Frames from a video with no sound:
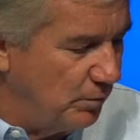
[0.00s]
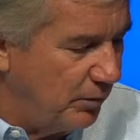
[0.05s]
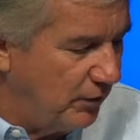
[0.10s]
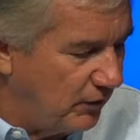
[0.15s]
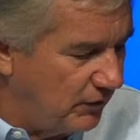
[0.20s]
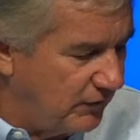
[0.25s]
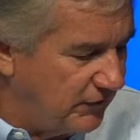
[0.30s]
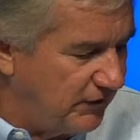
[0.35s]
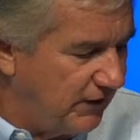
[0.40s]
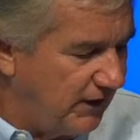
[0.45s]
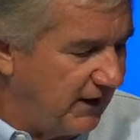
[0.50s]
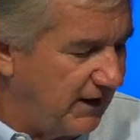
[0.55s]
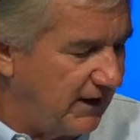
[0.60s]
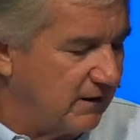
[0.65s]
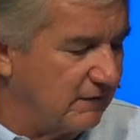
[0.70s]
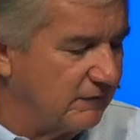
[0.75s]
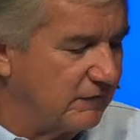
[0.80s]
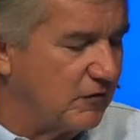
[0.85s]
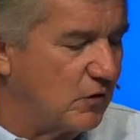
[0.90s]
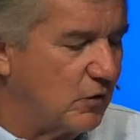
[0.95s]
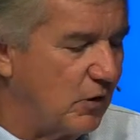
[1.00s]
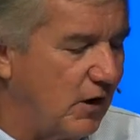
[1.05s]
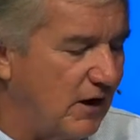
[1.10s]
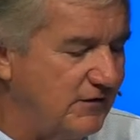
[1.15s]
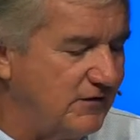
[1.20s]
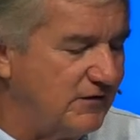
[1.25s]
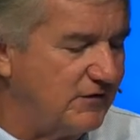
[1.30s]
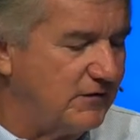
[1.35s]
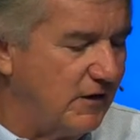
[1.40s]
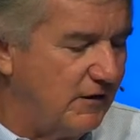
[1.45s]
partake of
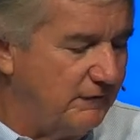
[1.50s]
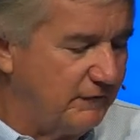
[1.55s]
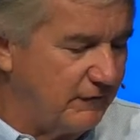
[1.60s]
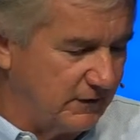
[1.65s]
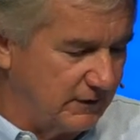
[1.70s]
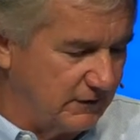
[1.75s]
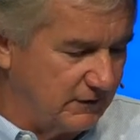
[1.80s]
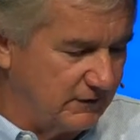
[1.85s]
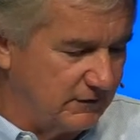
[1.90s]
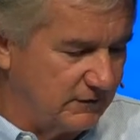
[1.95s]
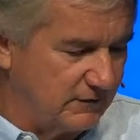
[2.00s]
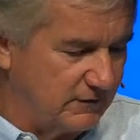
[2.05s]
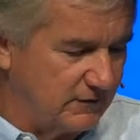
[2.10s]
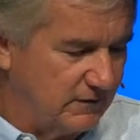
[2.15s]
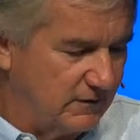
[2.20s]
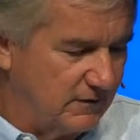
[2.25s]
Christ's sufferings,